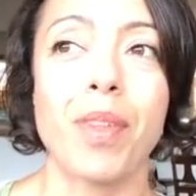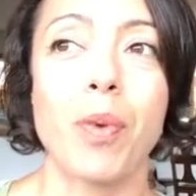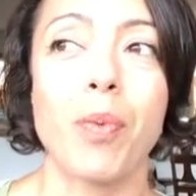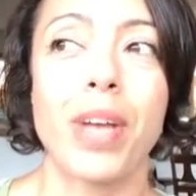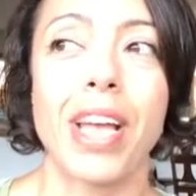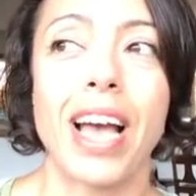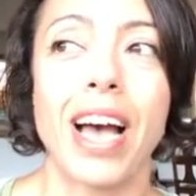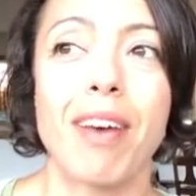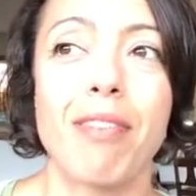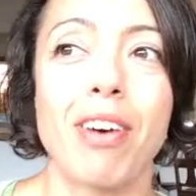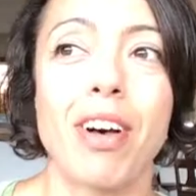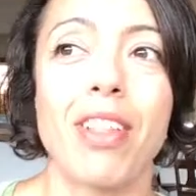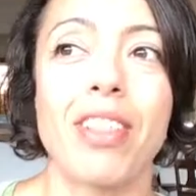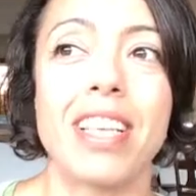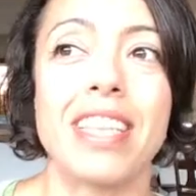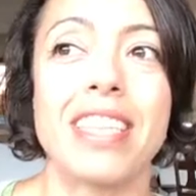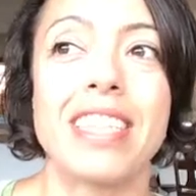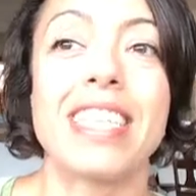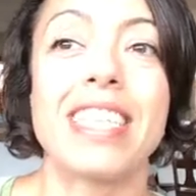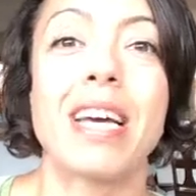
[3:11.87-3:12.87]
we have all
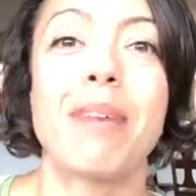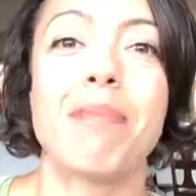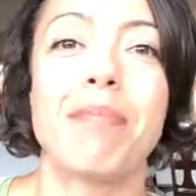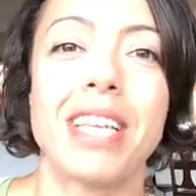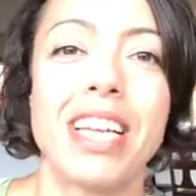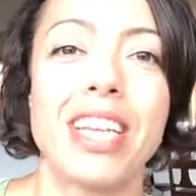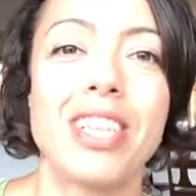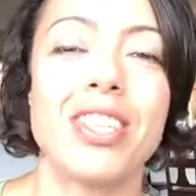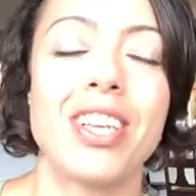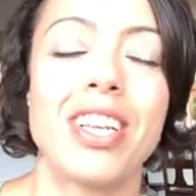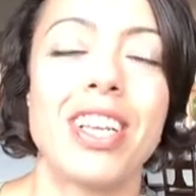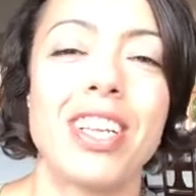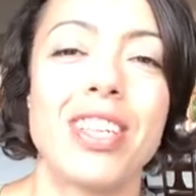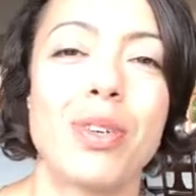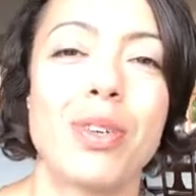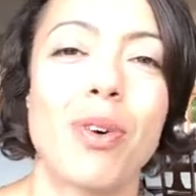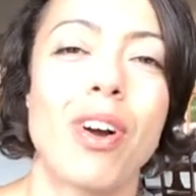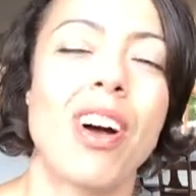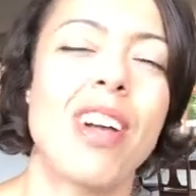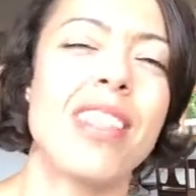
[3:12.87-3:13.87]
these
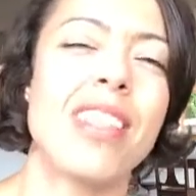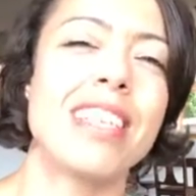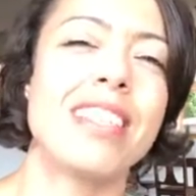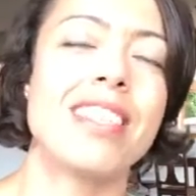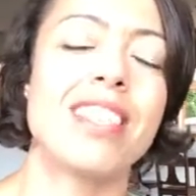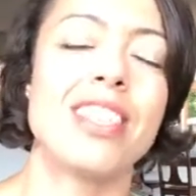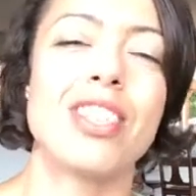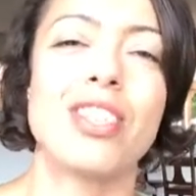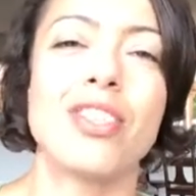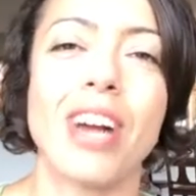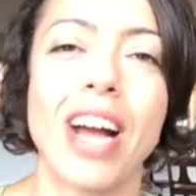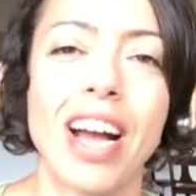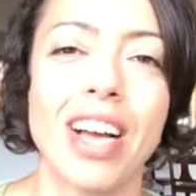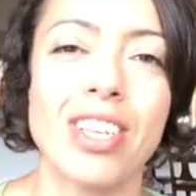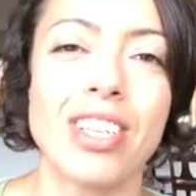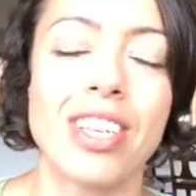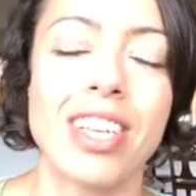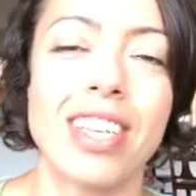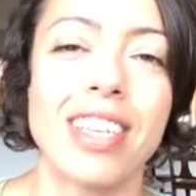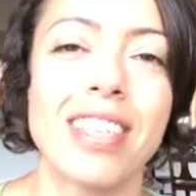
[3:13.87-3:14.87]
temptations or all these
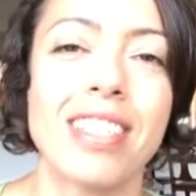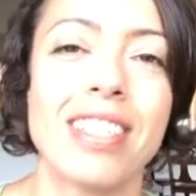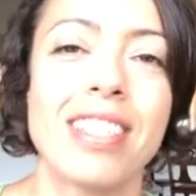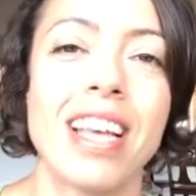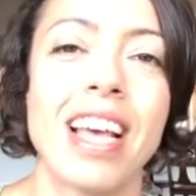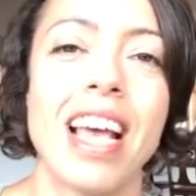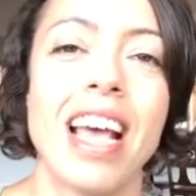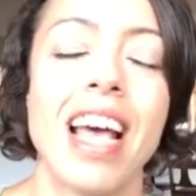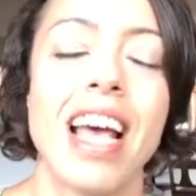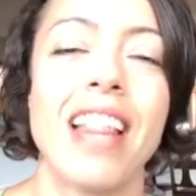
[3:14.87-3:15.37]
distractions